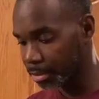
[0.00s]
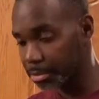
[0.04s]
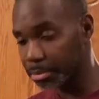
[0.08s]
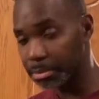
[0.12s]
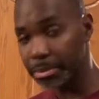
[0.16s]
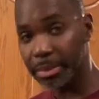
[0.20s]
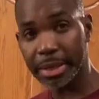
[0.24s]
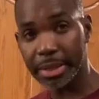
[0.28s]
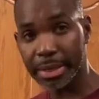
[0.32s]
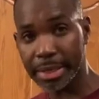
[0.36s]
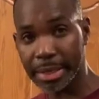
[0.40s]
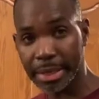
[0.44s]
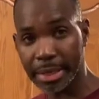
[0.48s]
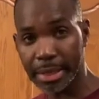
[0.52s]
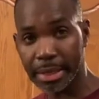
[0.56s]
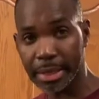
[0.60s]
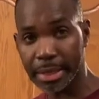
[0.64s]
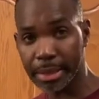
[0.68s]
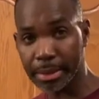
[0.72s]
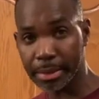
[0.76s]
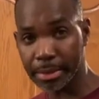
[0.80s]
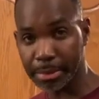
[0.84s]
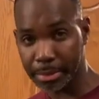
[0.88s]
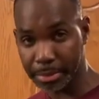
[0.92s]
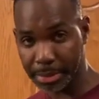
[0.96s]
make the
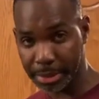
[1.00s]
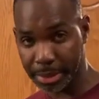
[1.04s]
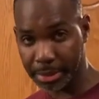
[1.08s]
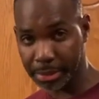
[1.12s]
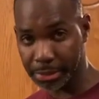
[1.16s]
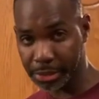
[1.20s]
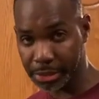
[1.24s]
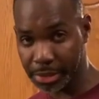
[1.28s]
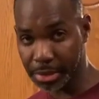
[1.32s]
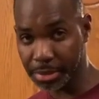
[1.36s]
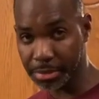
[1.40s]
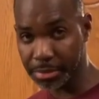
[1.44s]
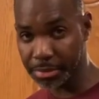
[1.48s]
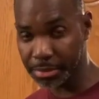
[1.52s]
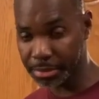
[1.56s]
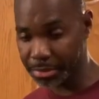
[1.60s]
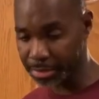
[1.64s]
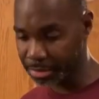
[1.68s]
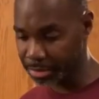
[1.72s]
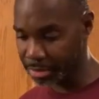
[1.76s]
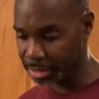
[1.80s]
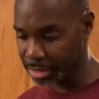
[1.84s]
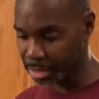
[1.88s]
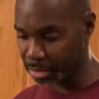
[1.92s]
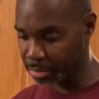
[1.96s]
pickle stuff,
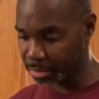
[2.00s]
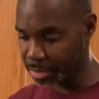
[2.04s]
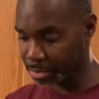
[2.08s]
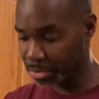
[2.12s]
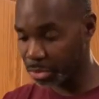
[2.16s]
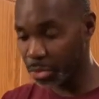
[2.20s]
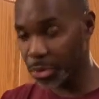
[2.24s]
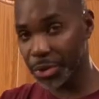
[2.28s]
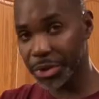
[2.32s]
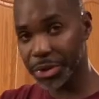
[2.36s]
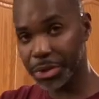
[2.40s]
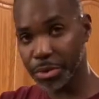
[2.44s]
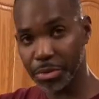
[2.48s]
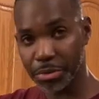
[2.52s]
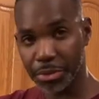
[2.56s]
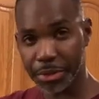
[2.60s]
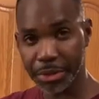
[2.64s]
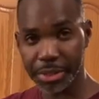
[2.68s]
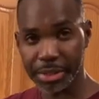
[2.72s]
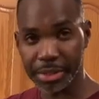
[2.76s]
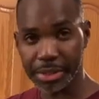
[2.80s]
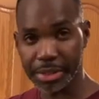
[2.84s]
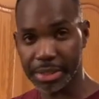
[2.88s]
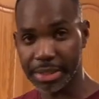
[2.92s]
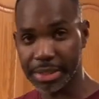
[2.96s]
and we pour it over
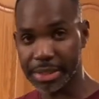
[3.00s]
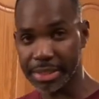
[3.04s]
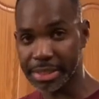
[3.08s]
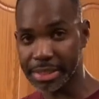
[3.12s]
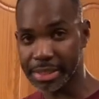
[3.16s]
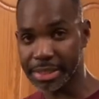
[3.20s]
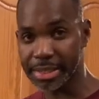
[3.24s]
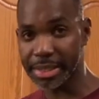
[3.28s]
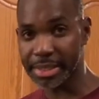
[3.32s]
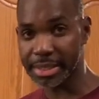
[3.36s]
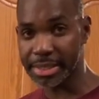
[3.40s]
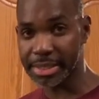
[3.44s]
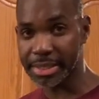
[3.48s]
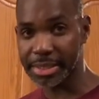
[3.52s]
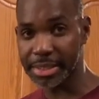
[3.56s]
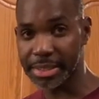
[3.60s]
it and let it sit.